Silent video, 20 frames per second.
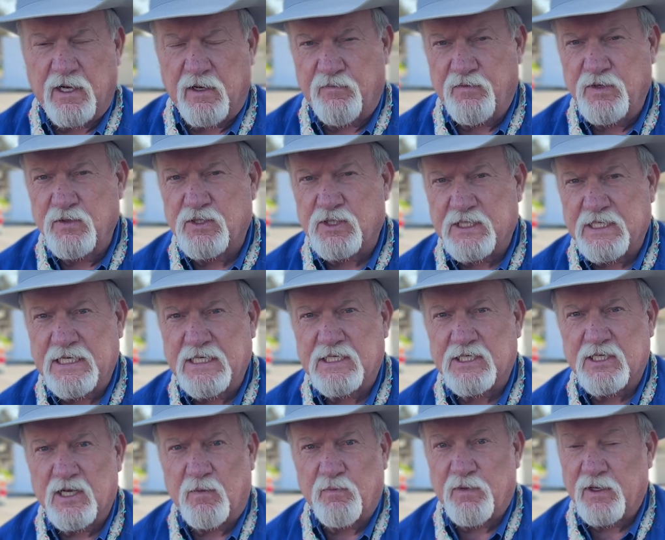and if you see
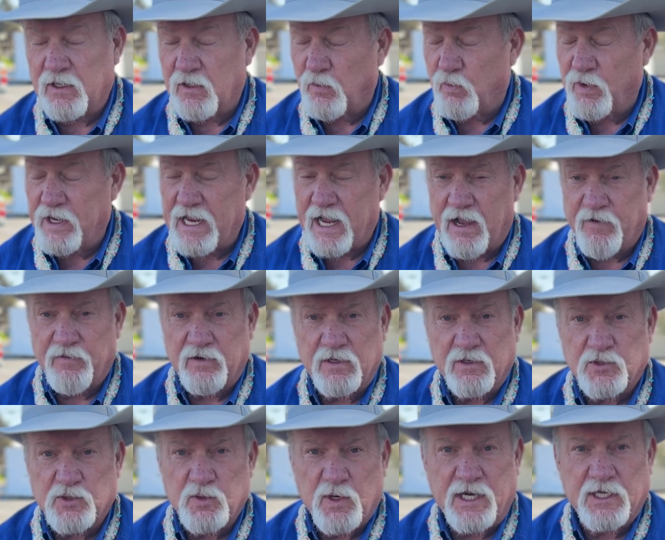something that we haven't
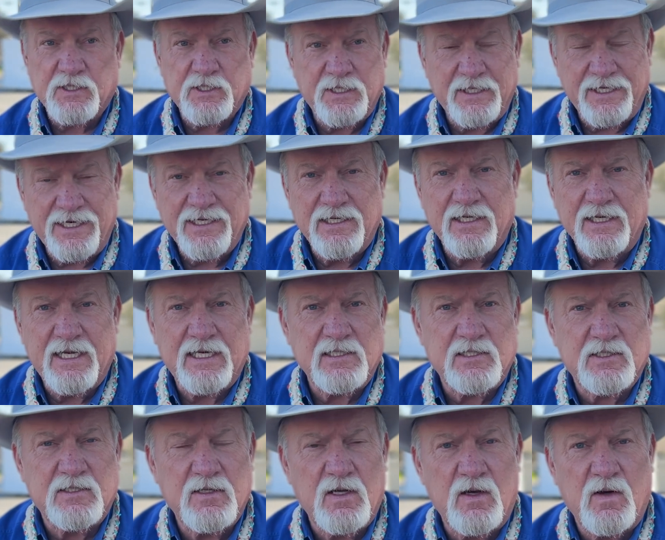addressed, you need to let
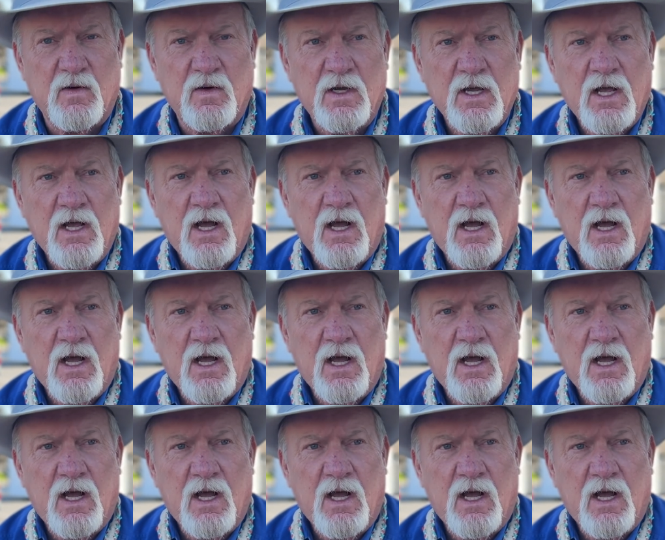us know.